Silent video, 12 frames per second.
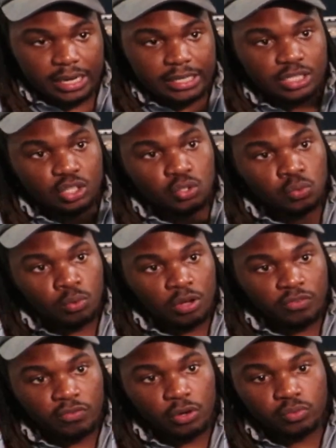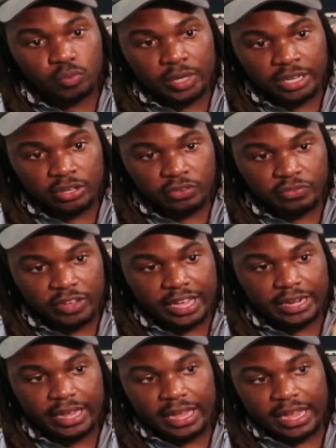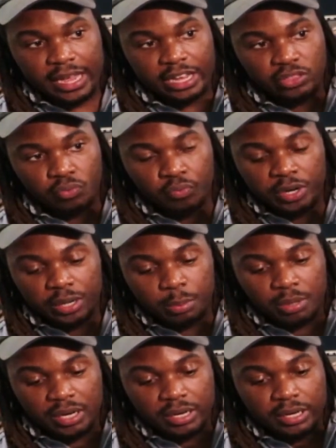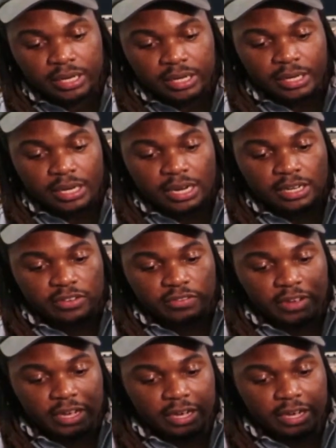It's a 12-volt radial fan and a 3D printed kind of